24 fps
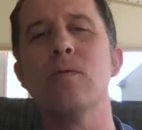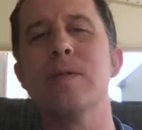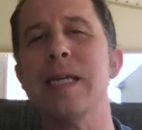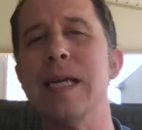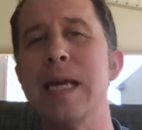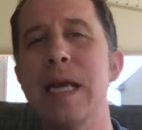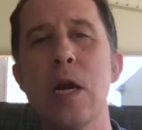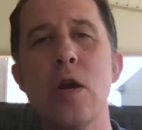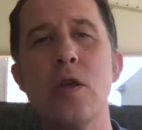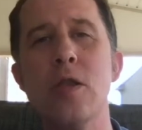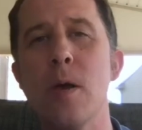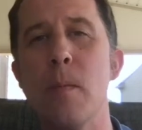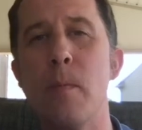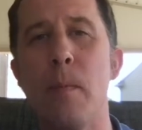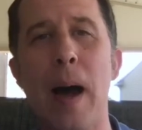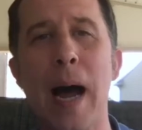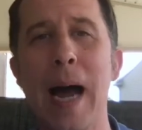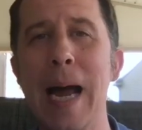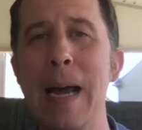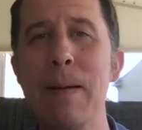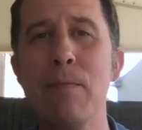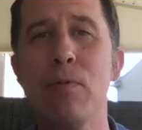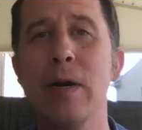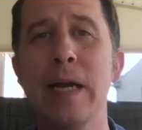to hear the
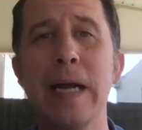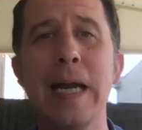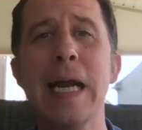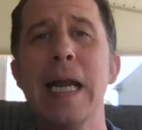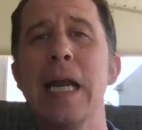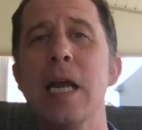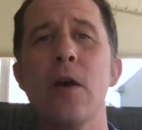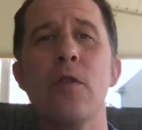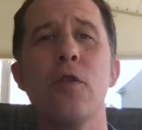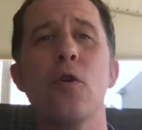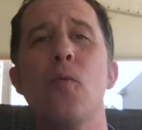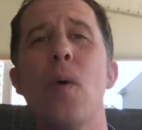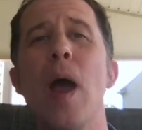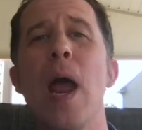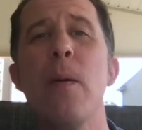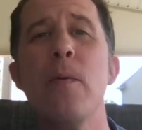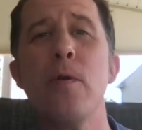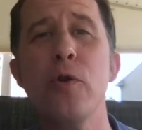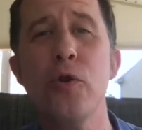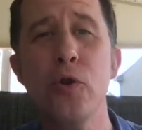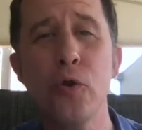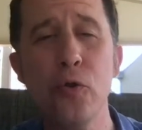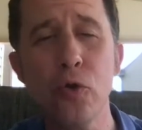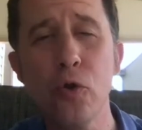Bible in any other way.
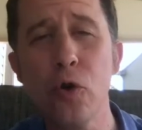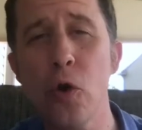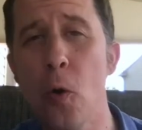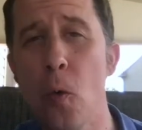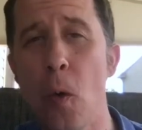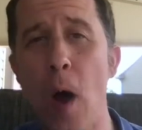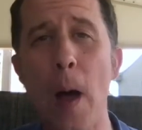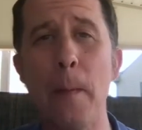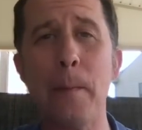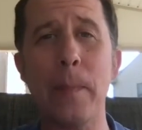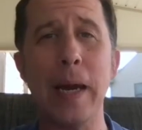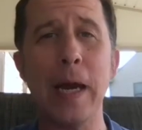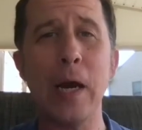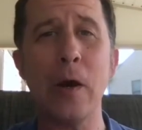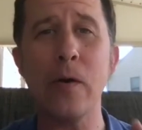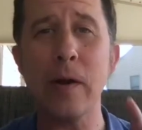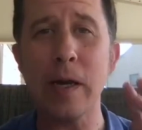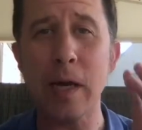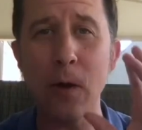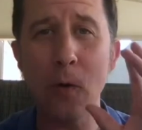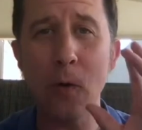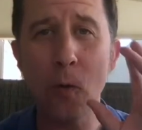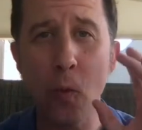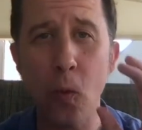When you grew up
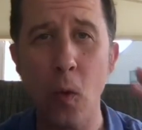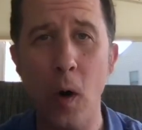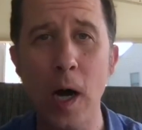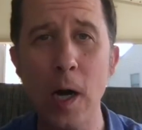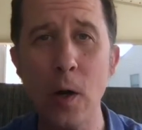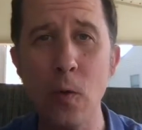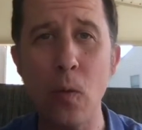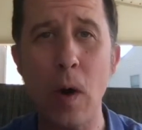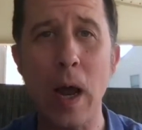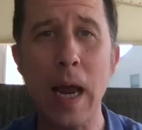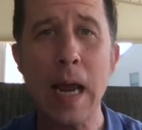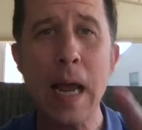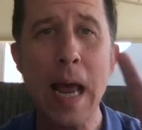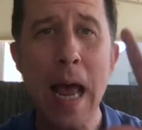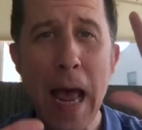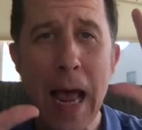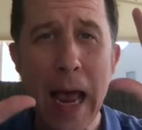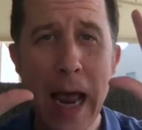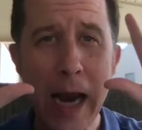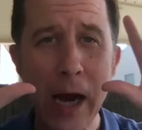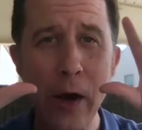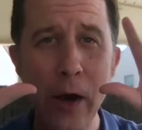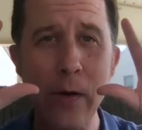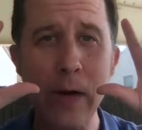hearing it one way,
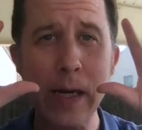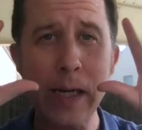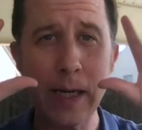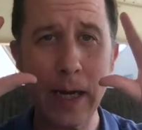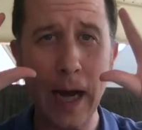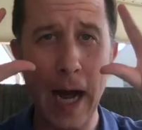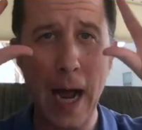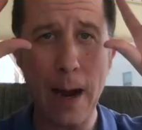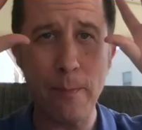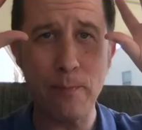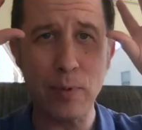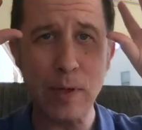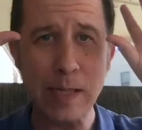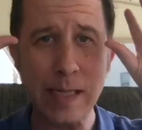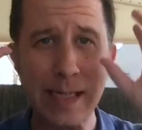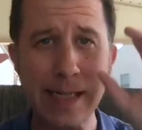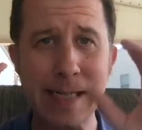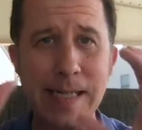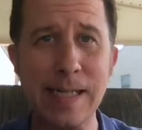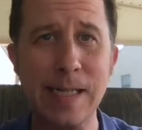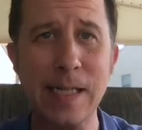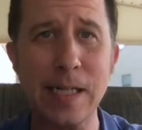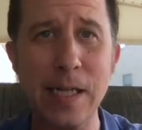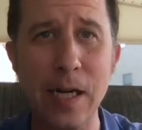hearing God
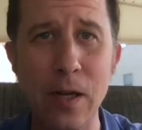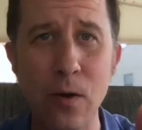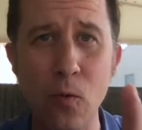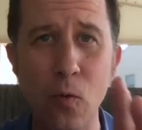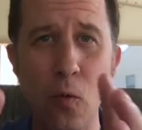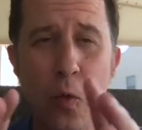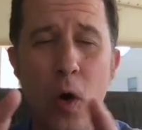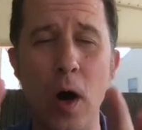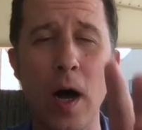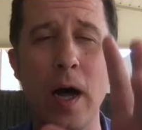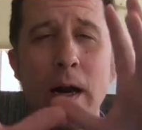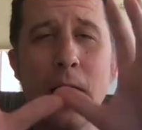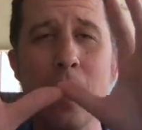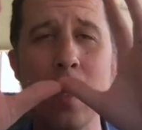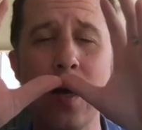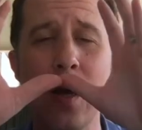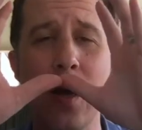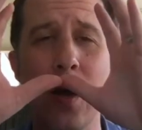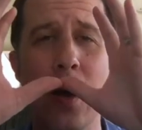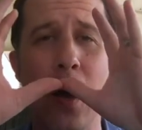presented in one